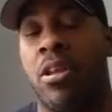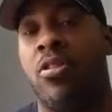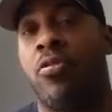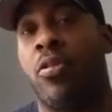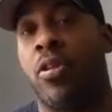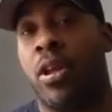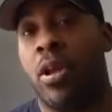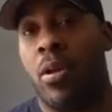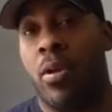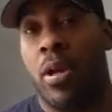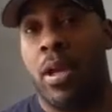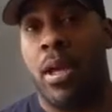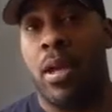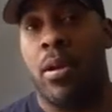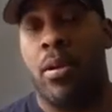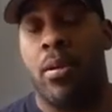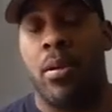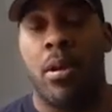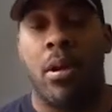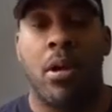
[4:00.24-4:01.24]
this video
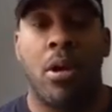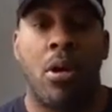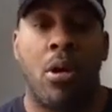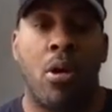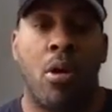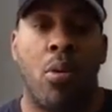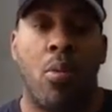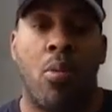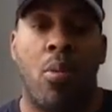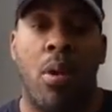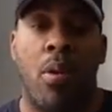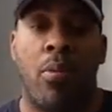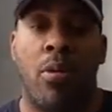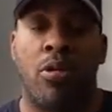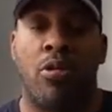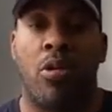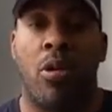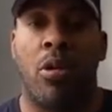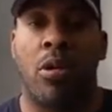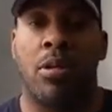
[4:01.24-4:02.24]
here, where we
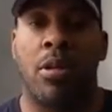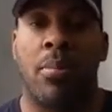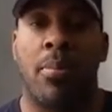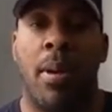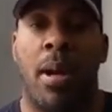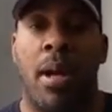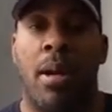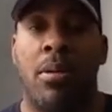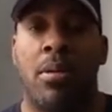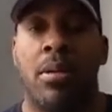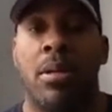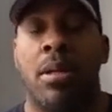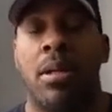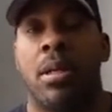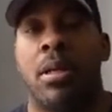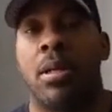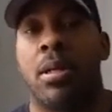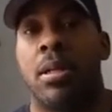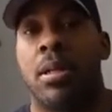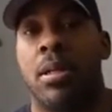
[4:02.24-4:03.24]
talked about
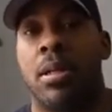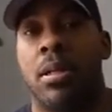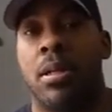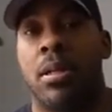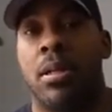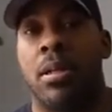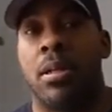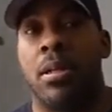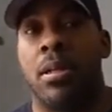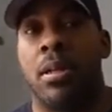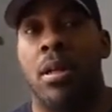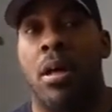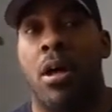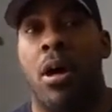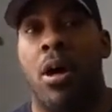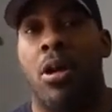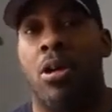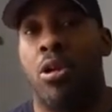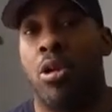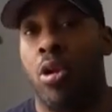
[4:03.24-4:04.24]

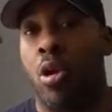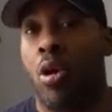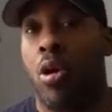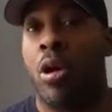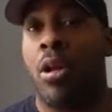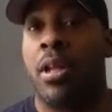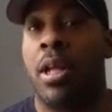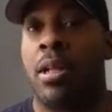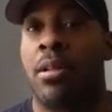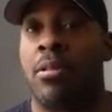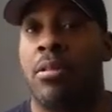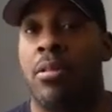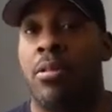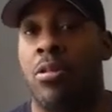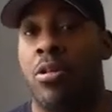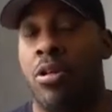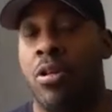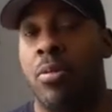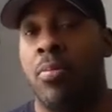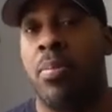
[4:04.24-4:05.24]
a law that
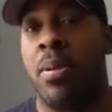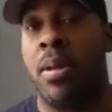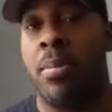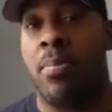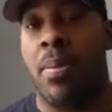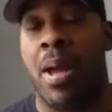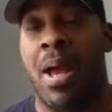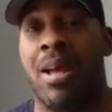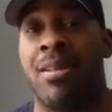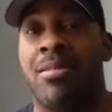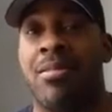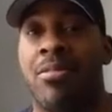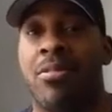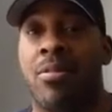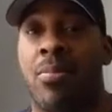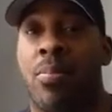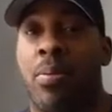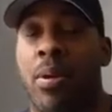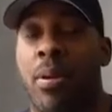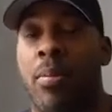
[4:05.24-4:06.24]
could be passed the
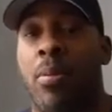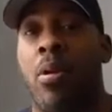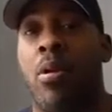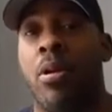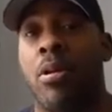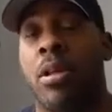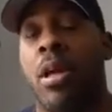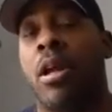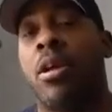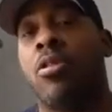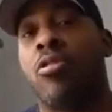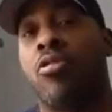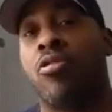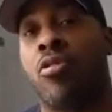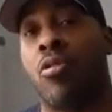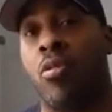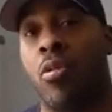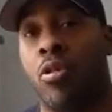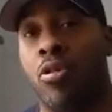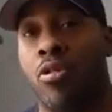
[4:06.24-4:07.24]
Supreme Court that could
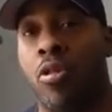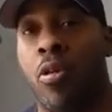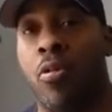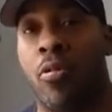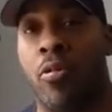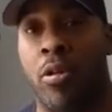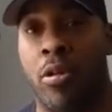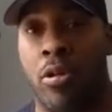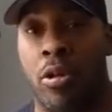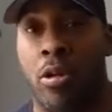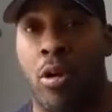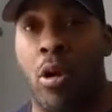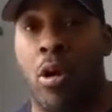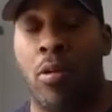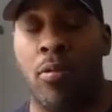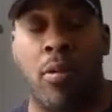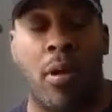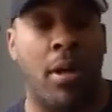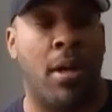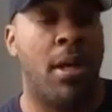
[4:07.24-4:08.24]
screw us over in the
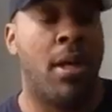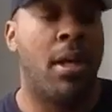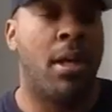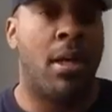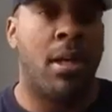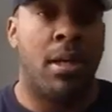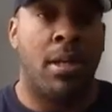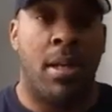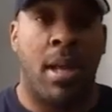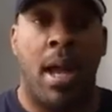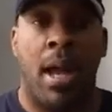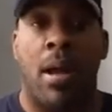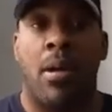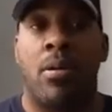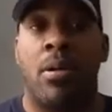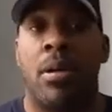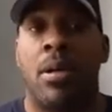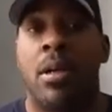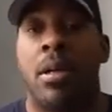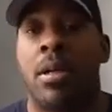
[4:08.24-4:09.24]
long run.
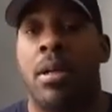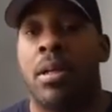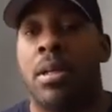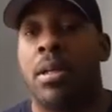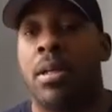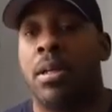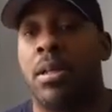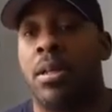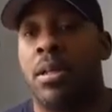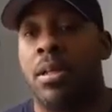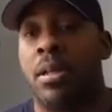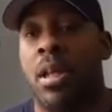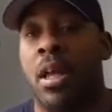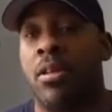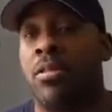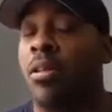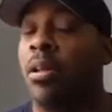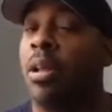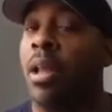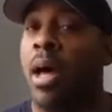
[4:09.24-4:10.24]
Now,
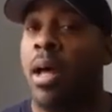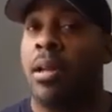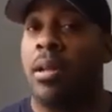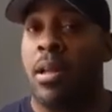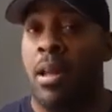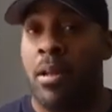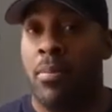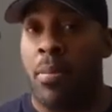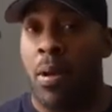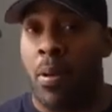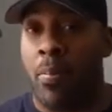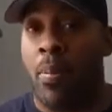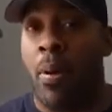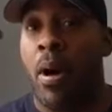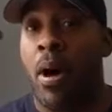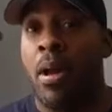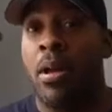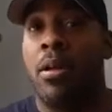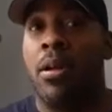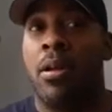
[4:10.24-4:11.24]
there's a lot of, and
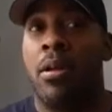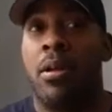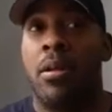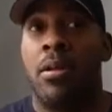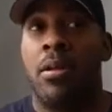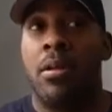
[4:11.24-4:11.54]
upon